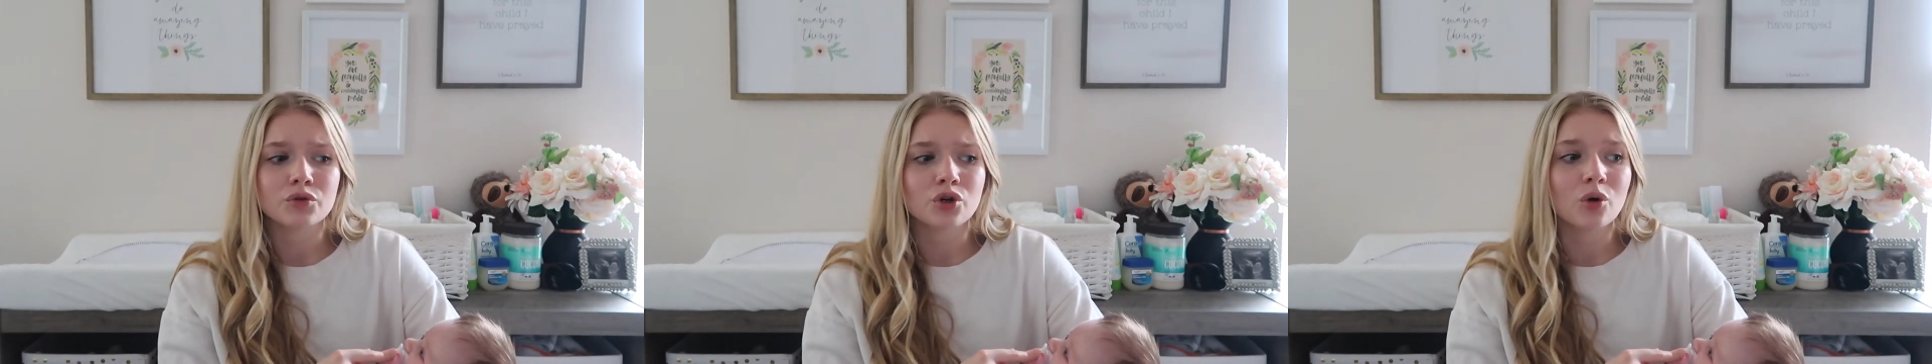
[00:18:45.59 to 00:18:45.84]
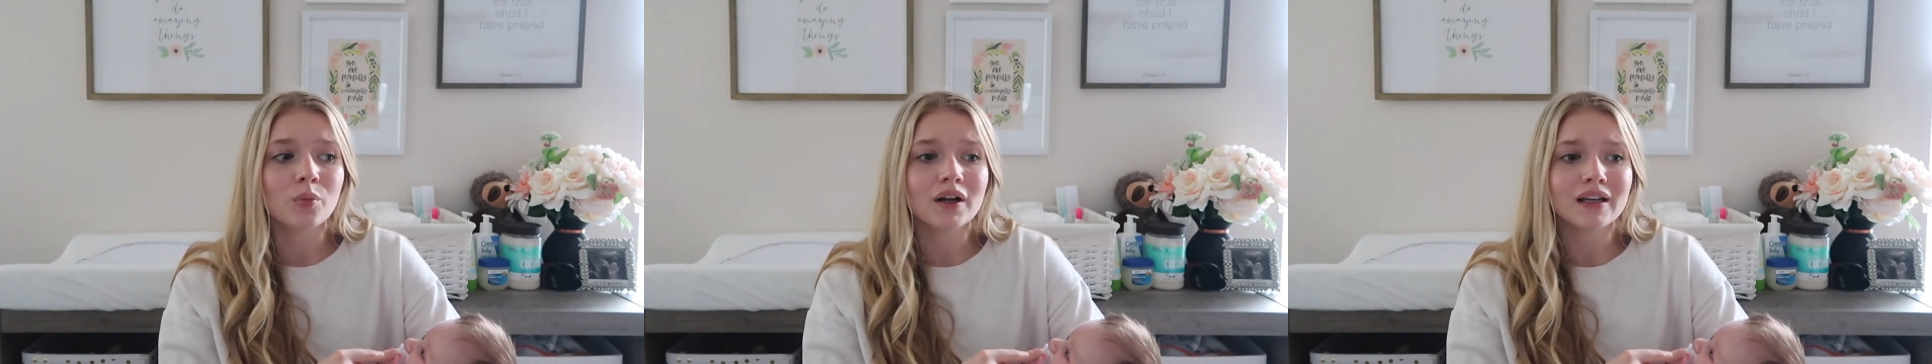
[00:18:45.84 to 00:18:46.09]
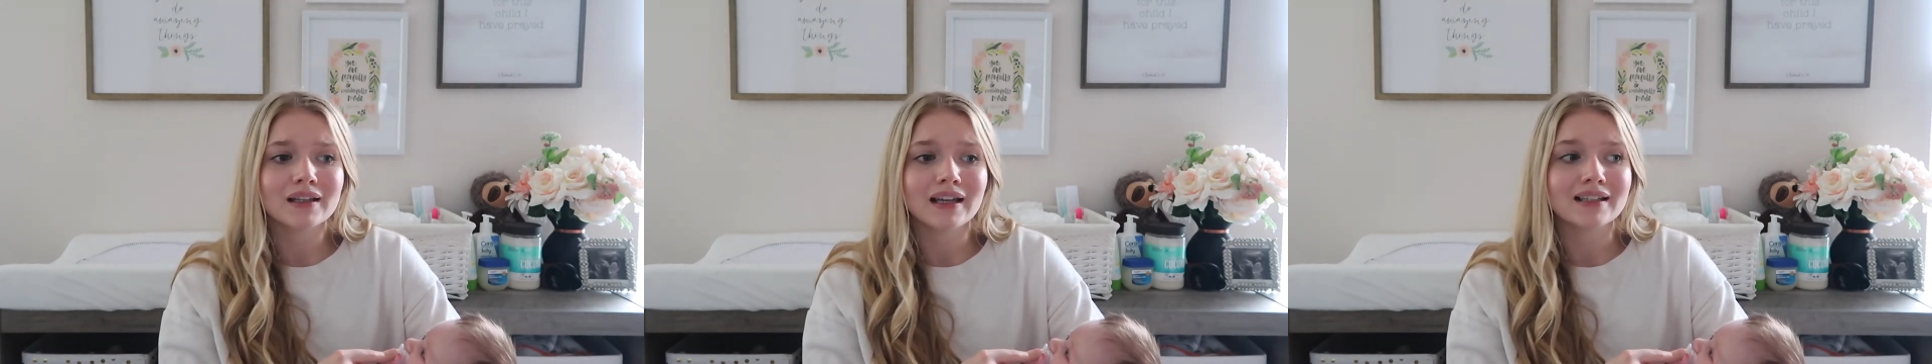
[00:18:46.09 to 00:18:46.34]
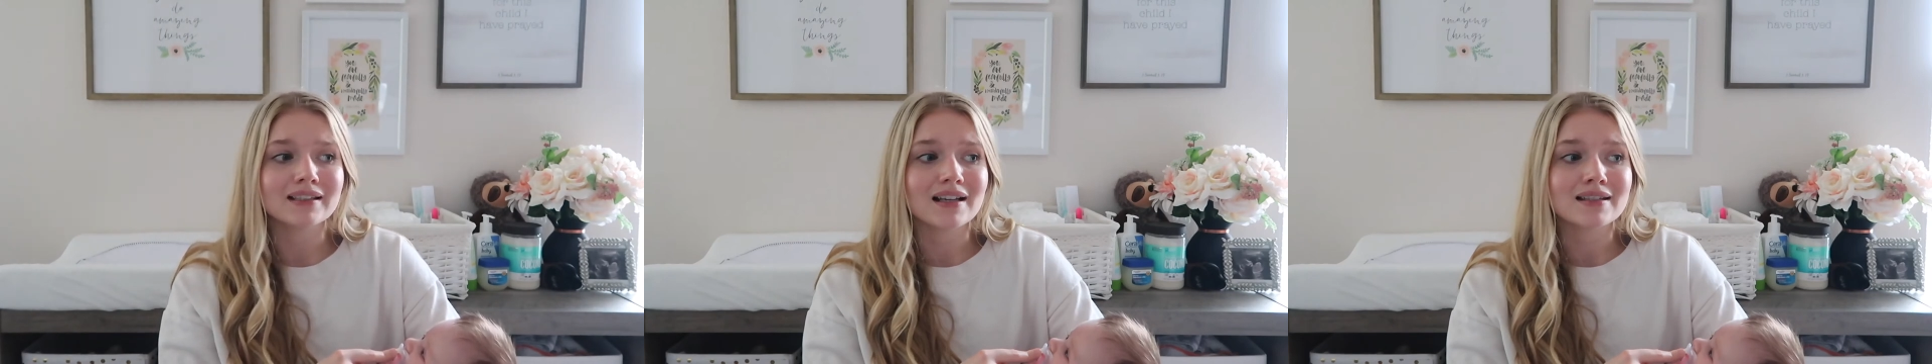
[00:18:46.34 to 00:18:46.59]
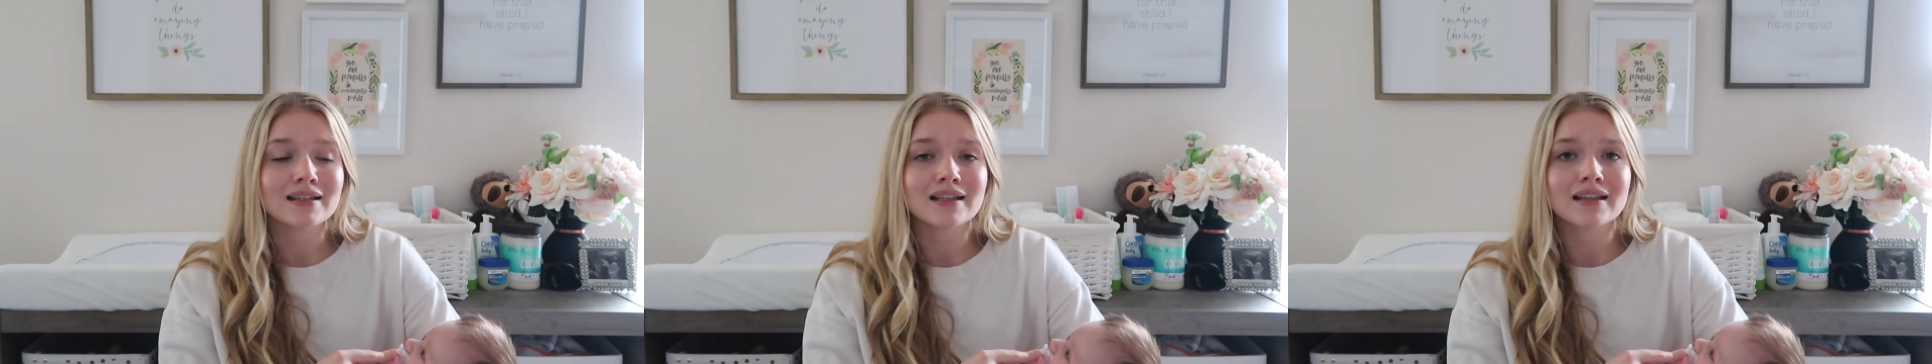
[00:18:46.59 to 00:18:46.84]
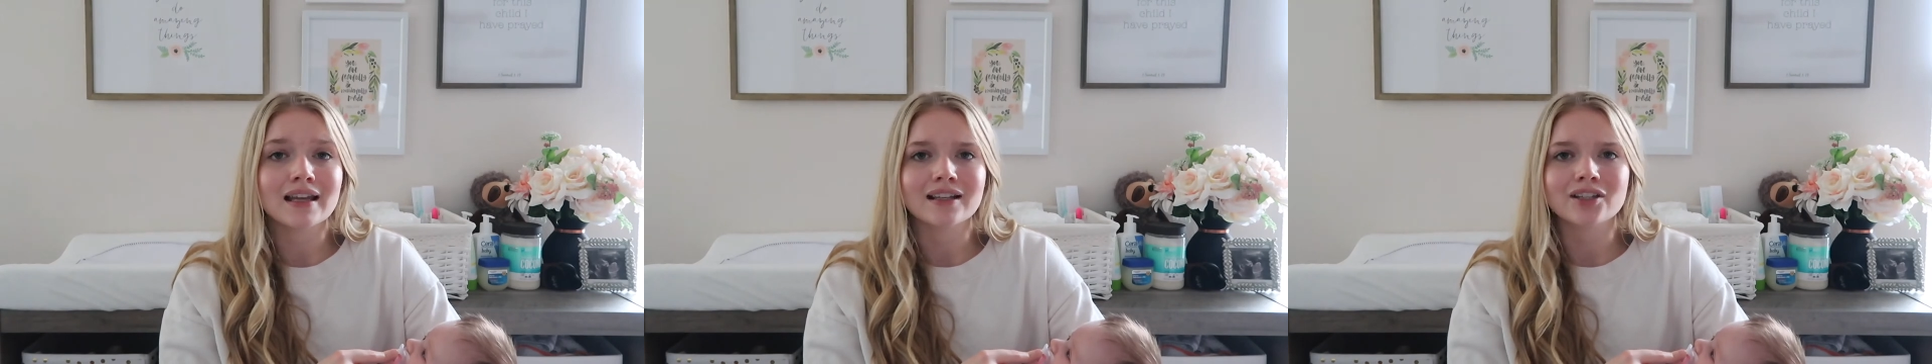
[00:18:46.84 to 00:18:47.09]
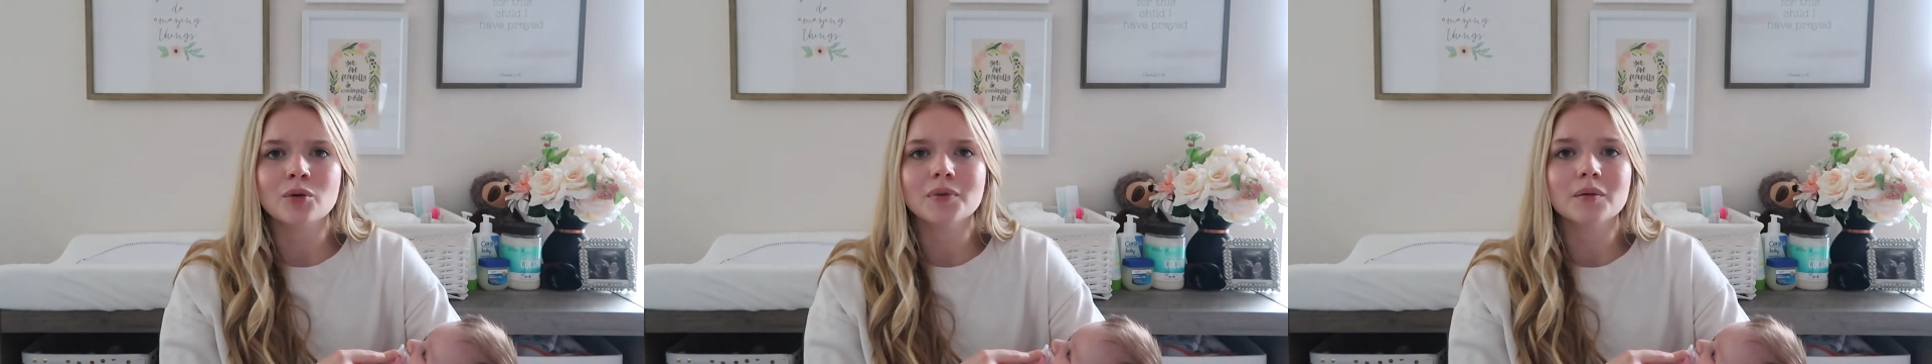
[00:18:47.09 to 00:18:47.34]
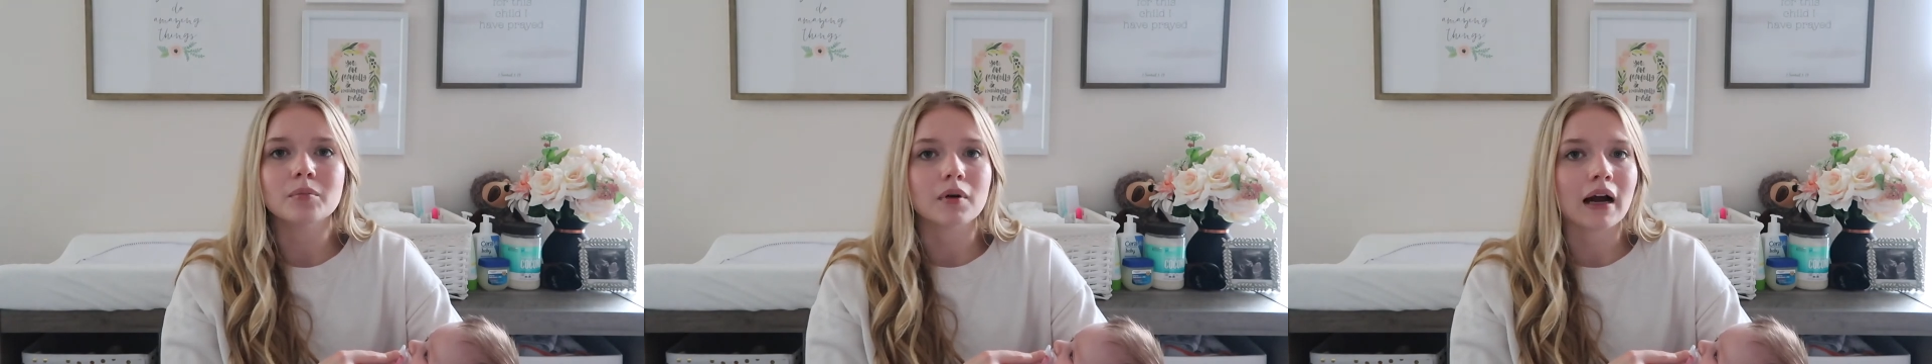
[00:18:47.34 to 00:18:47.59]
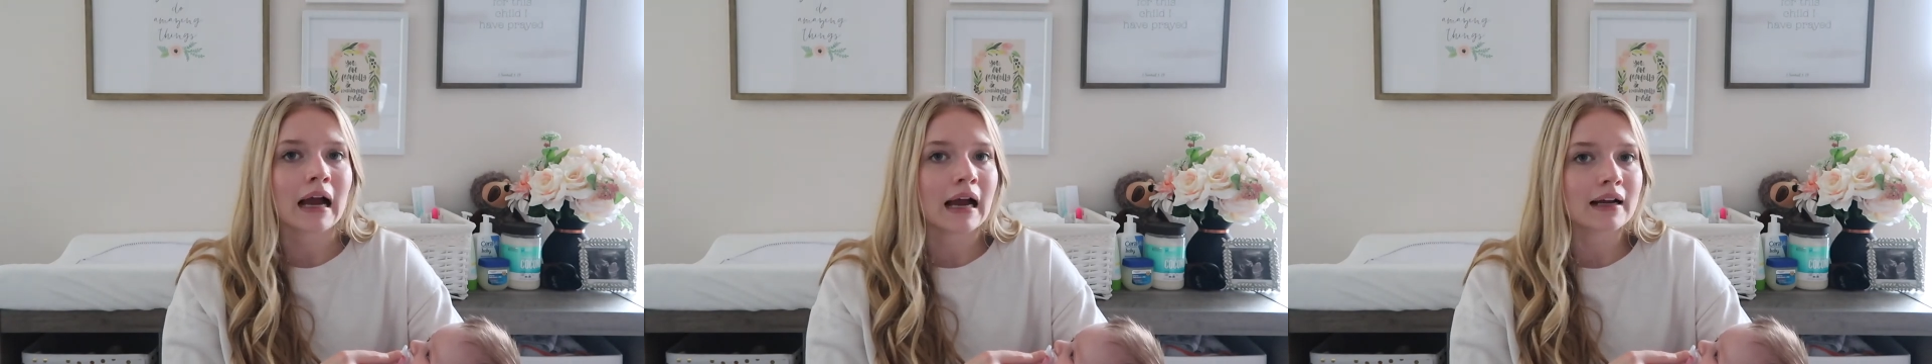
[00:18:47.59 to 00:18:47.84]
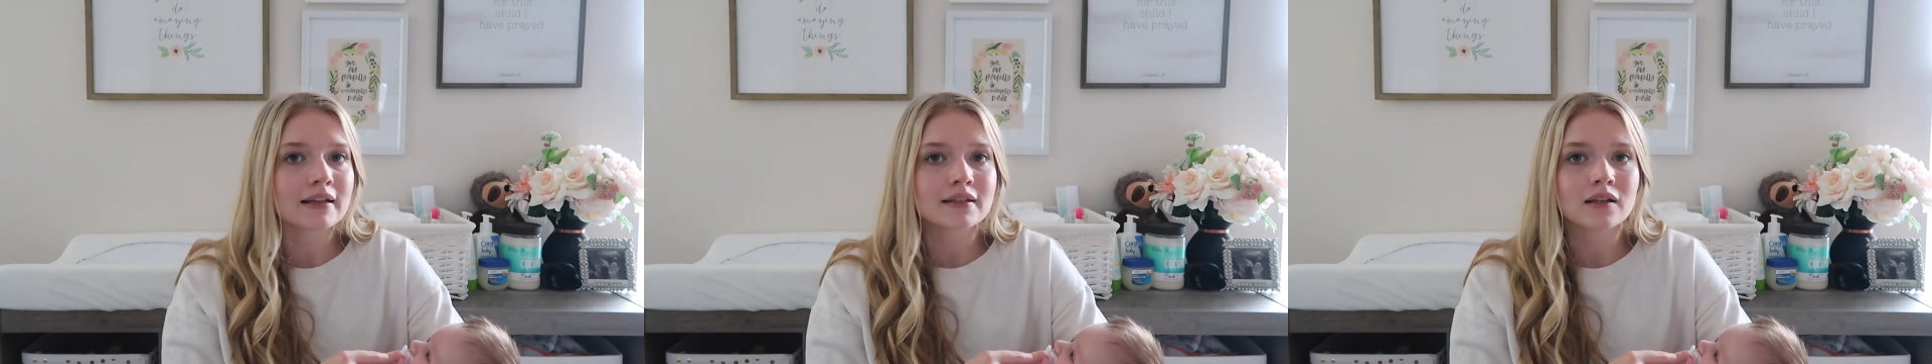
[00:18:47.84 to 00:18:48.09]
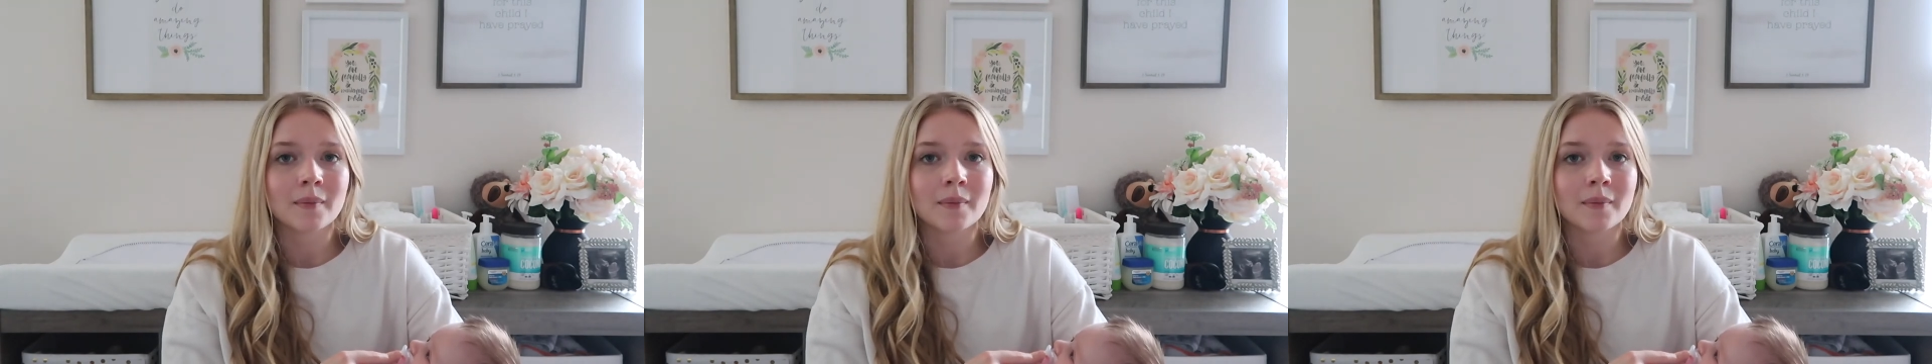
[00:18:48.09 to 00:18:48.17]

Nobody like does anything. Like nobody brags.